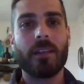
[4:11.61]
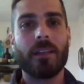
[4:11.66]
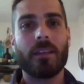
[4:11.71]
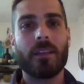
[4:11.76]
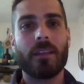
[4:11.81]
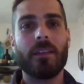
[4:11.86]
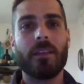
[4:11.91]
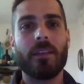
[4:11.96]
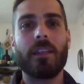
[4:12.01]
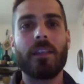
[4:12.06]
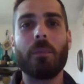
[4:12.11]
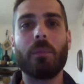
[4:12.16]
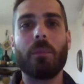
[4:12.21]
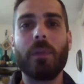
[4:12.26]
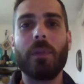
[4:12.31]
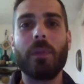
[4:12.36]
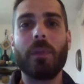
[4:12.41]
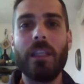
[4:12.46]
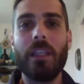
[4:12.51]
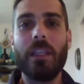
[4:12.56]
the
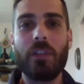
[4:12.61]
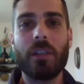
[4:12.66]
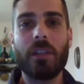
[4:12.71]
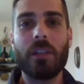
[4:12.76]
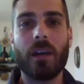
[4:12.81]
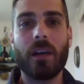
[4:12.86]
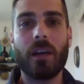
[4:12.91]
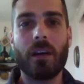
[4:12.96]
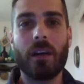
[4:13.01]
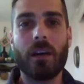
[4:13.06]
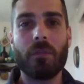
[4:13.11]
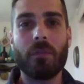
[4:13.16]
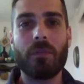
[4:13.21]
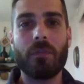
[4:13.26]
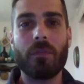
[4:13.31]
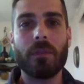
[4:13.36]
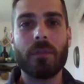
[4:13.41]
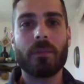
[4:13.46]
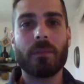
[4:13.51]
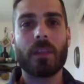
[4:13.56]
completion of
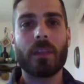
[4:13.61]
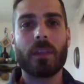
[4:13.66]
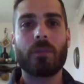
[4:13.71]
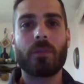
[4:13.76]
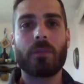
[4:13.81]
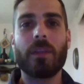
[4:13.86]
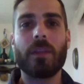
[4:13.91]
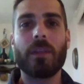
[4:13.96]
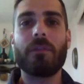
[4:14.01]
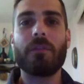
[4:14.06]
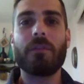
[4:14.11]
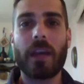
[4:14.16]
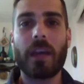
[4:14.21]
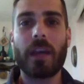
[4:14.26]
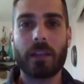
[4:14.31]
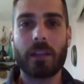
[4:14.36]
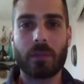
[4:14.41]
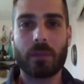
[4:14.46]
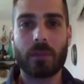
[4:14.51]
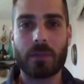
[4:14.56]
3
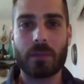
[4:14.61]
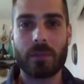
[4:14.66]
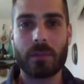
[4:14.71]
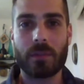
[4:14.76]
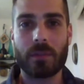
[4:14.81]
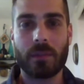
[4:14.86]
factors: